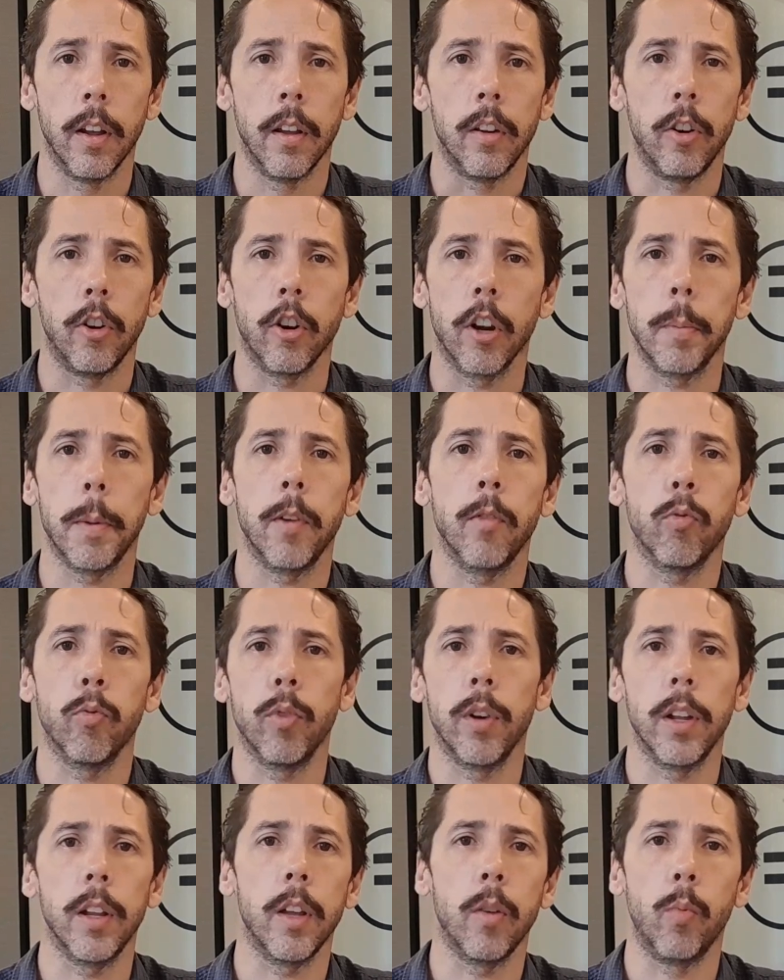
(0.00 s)
You got to be
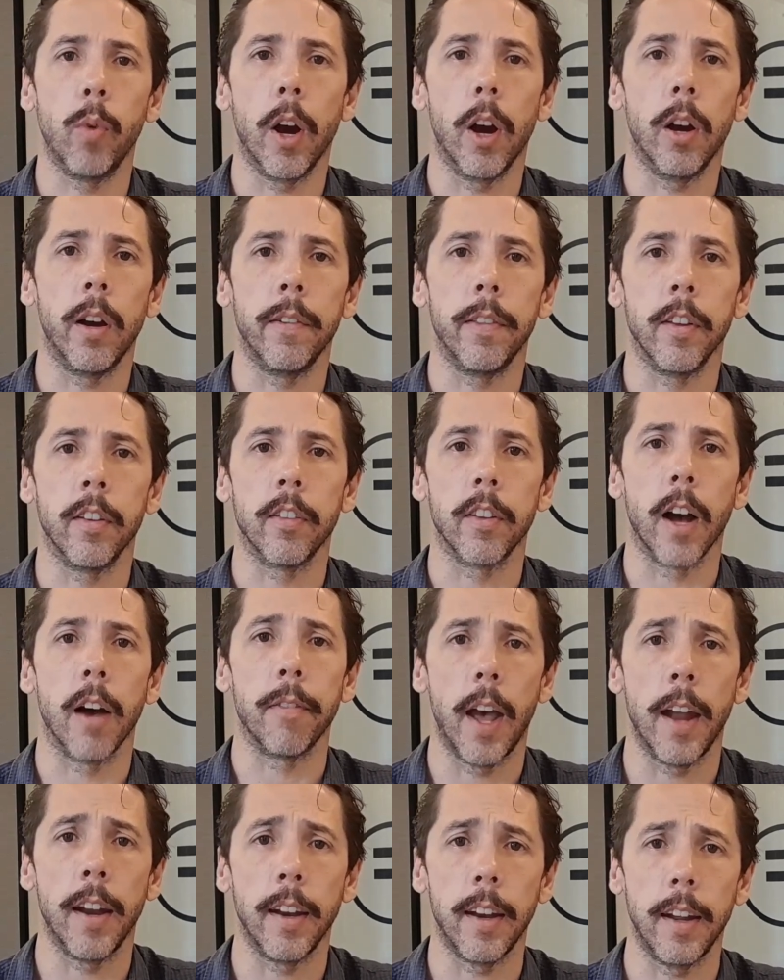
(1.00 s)
really wary of this stuff
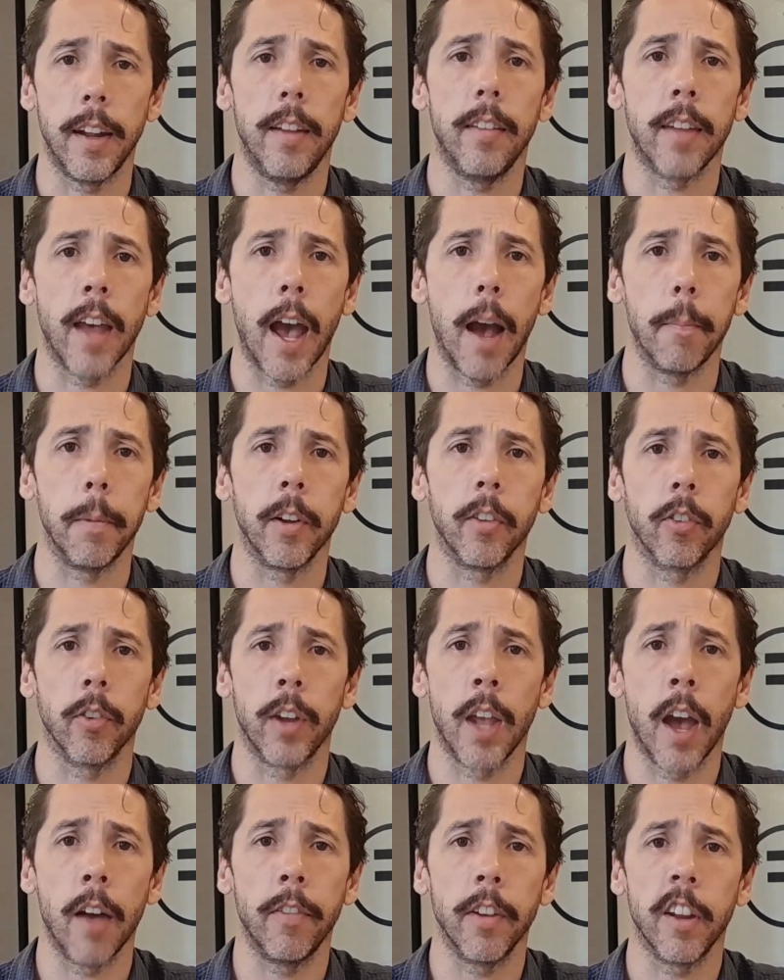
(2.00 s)
and it is happening, so you
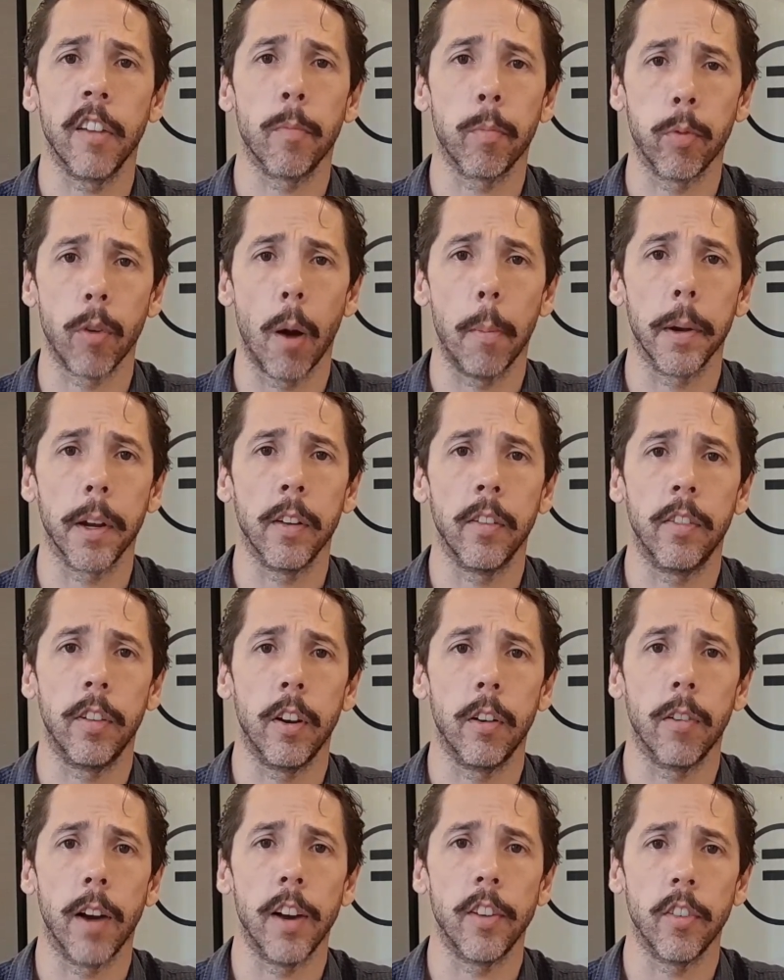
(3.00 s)
have to give proper
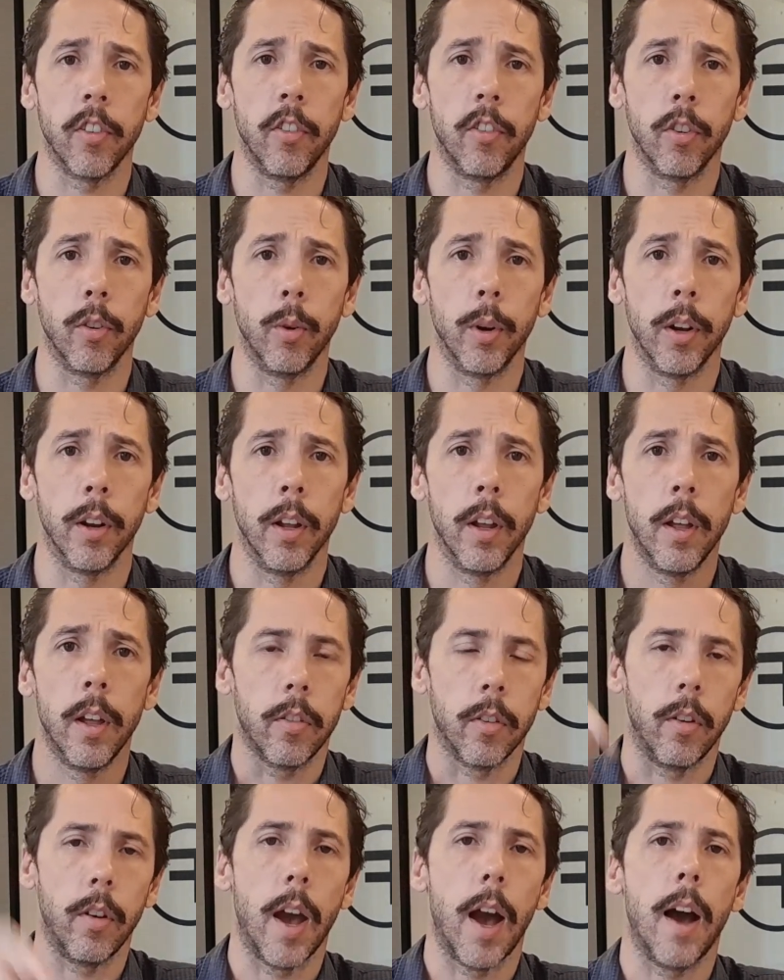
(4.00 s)
consideration to it.
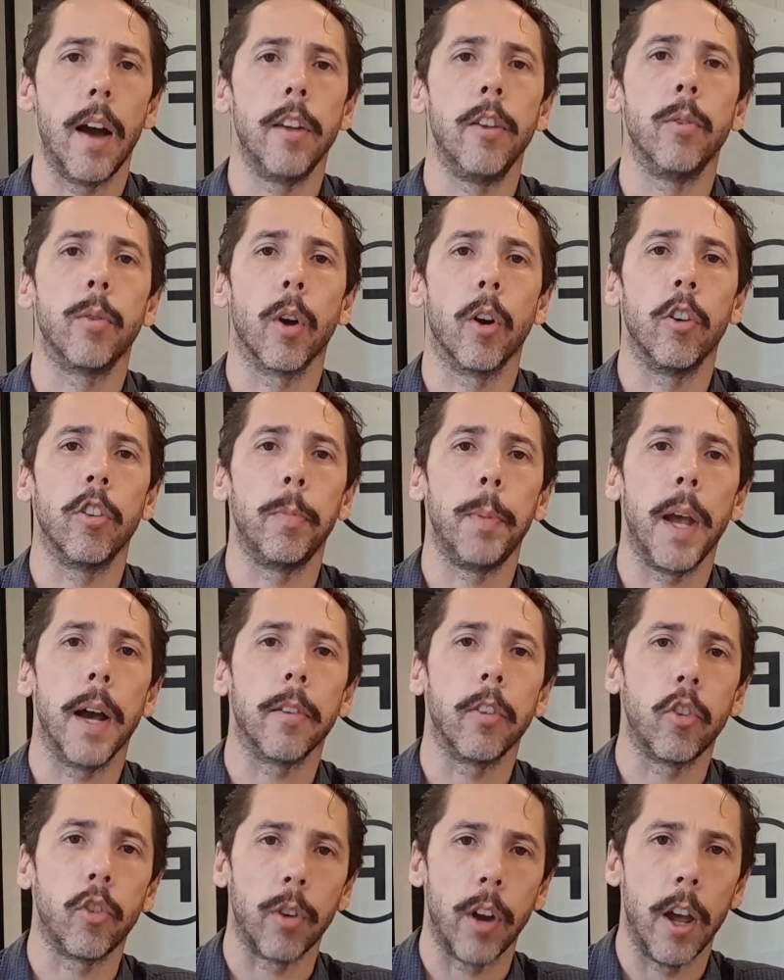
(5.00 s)
So, are you going to be able
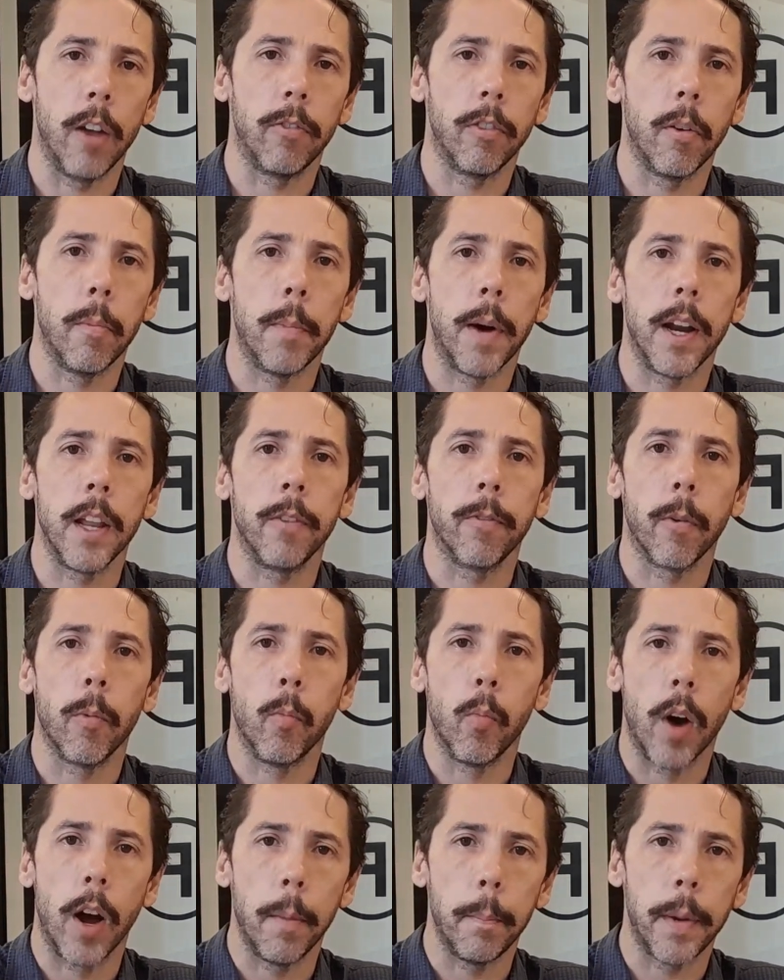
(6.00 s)
to transfer money from
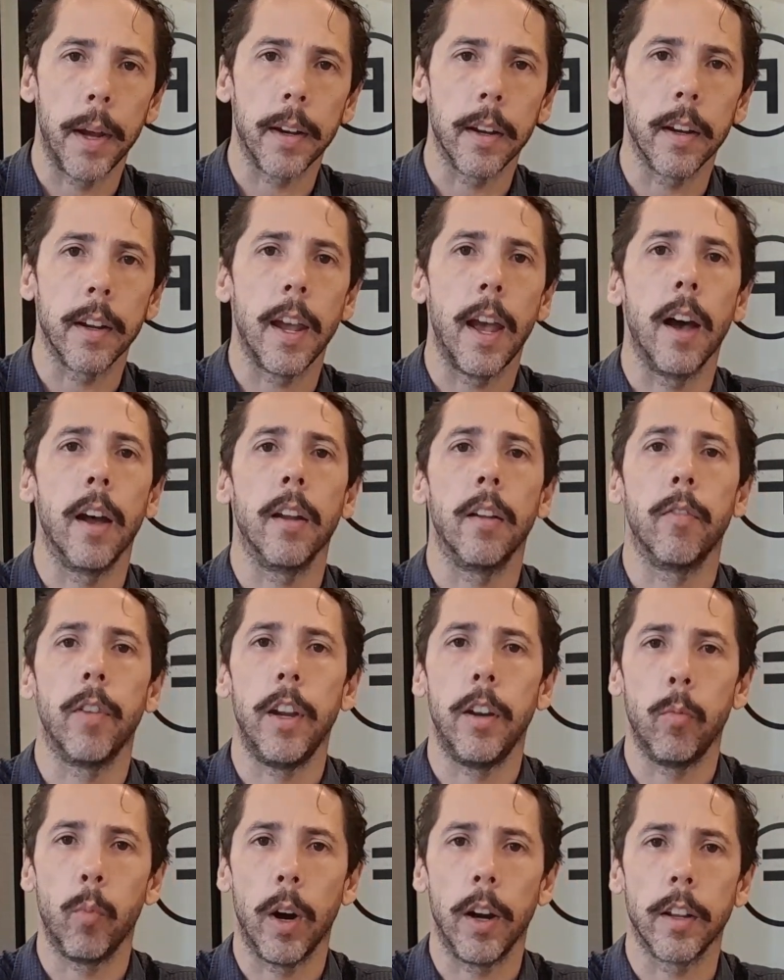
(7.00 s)
one bank account
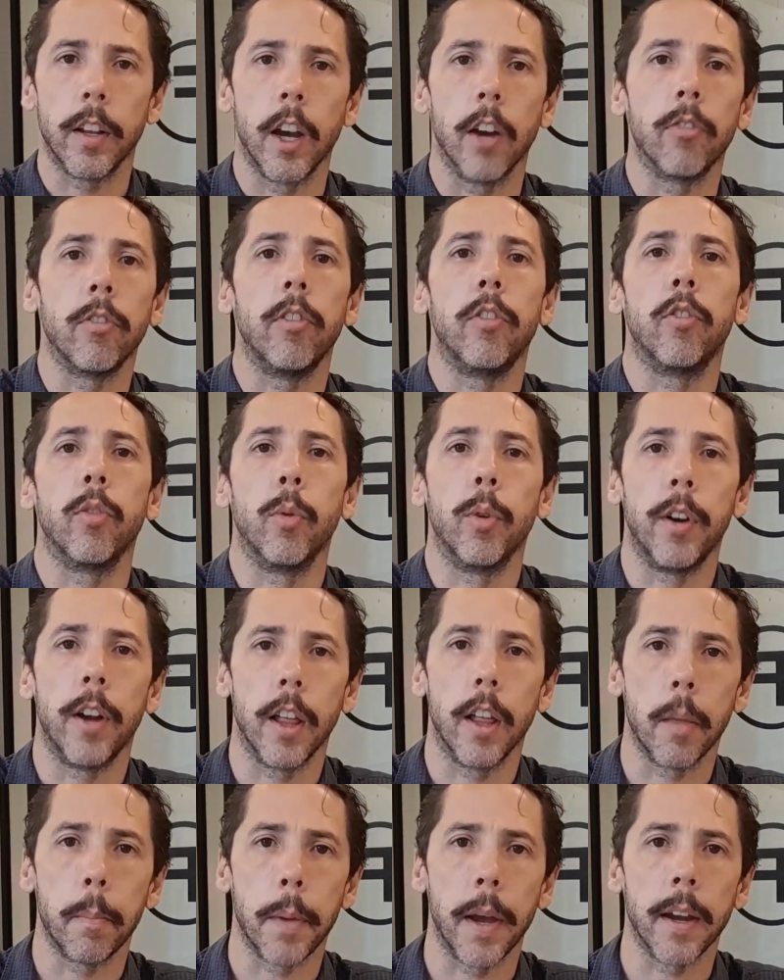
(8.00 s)
in one country to
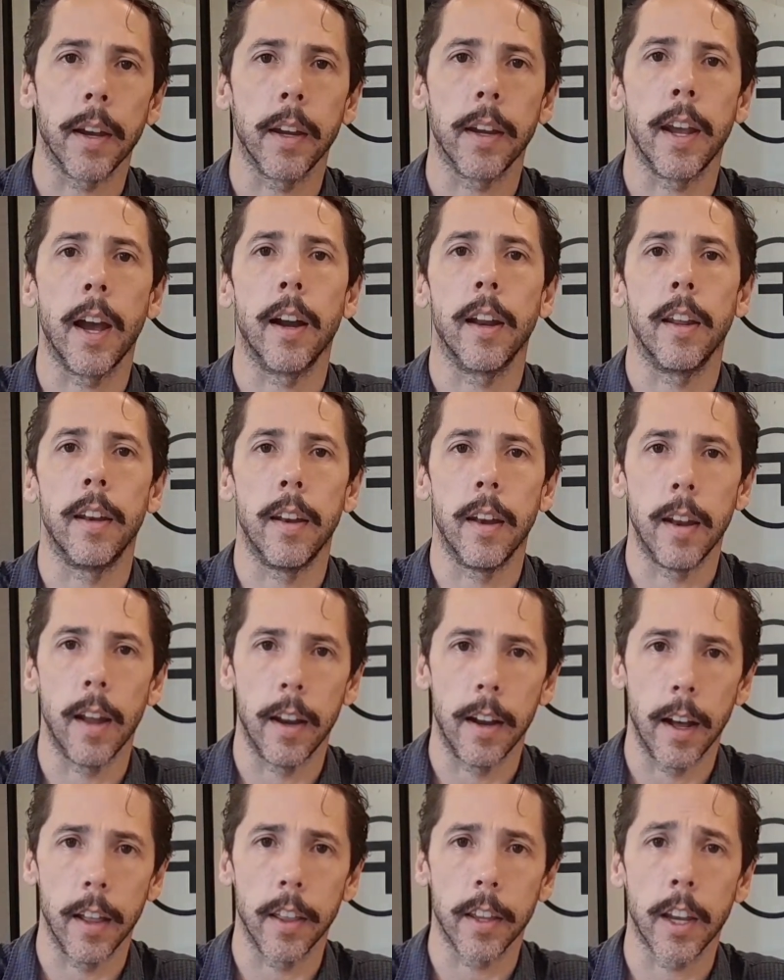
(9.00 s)
another bank account in
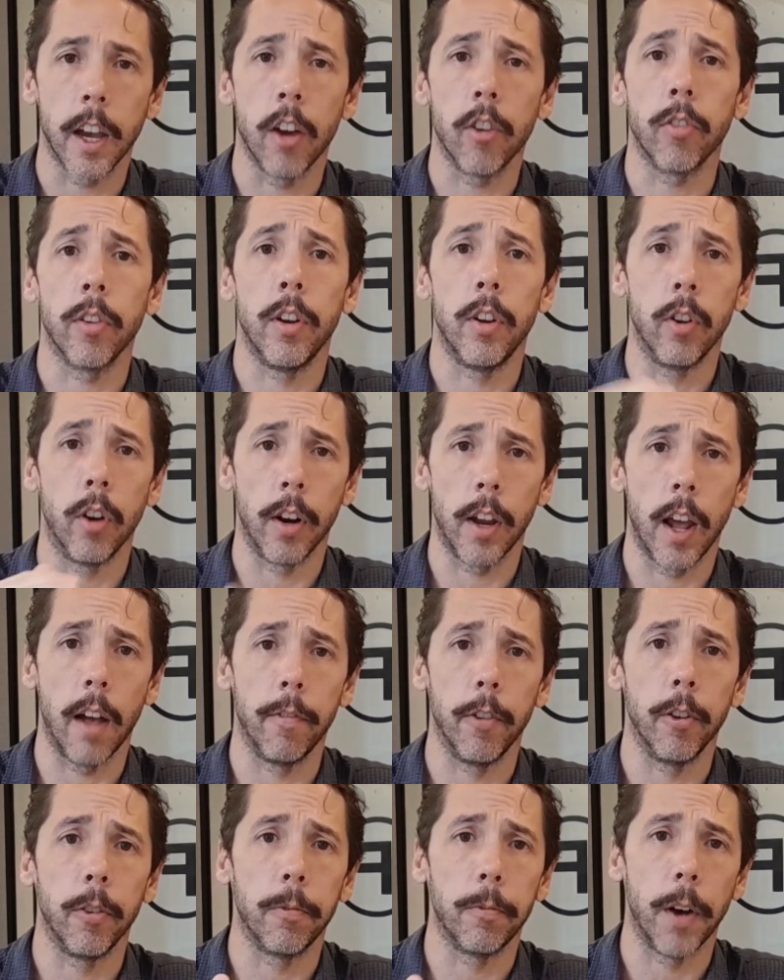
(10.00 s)
another country and not have
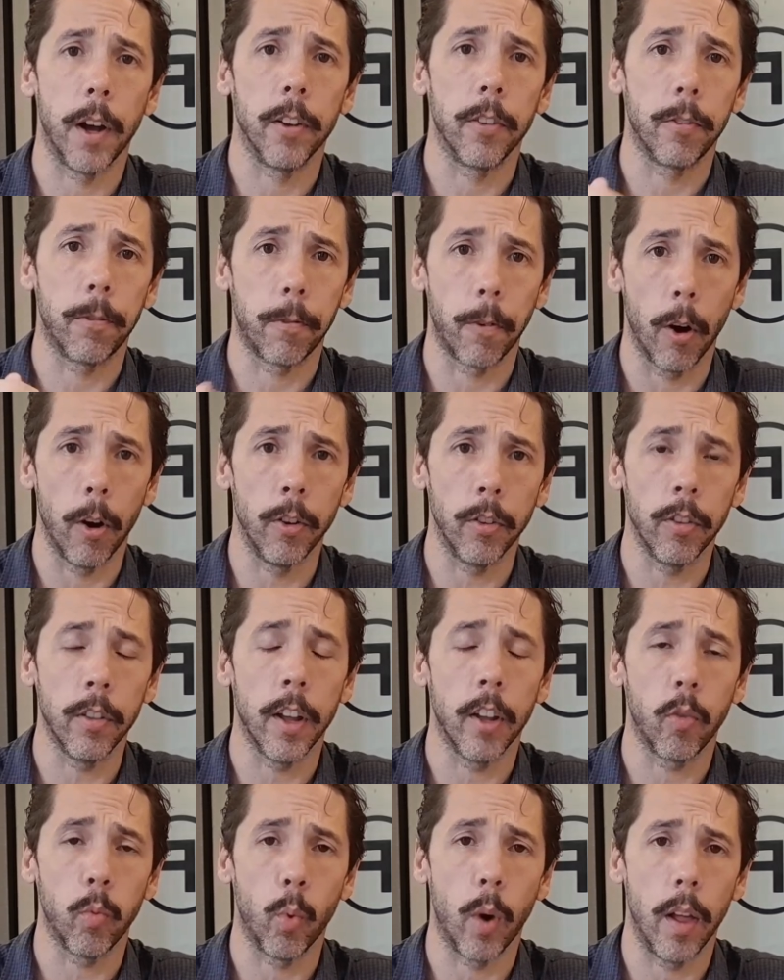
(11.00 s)
those funds frozen?
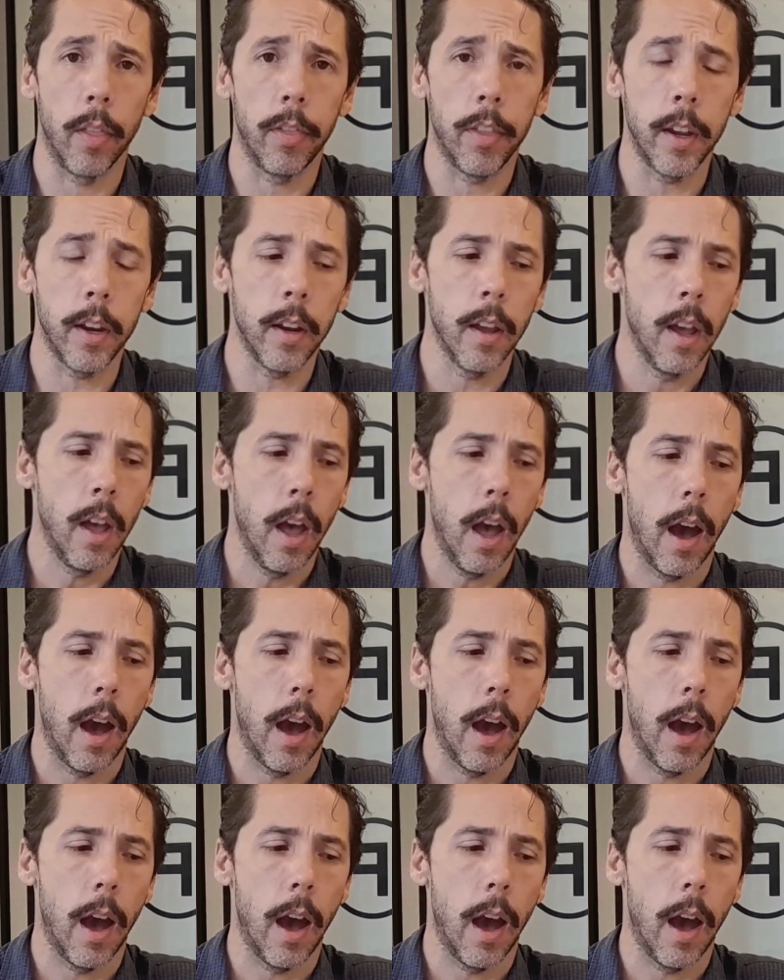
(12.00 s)
That's one thing.